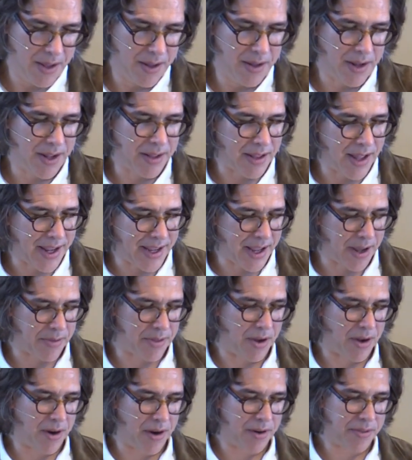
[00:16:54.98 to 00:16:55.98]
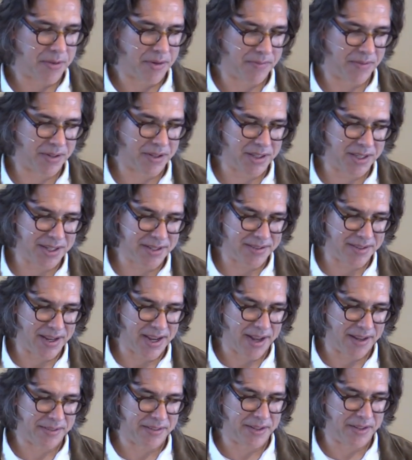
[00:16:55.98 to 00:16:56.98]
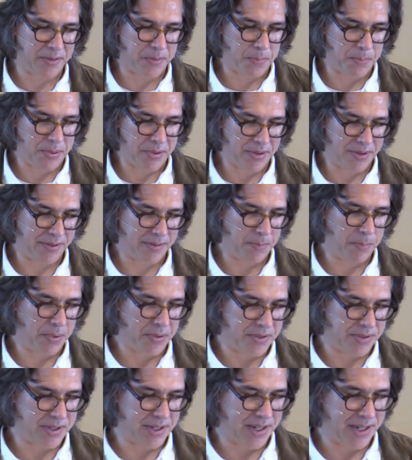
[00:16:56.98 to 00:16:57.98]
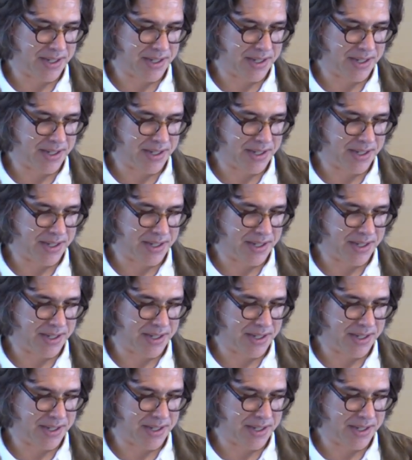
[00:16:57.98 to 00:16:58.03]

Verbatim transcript: I like how the author of Ecclesiastes put it, puts it.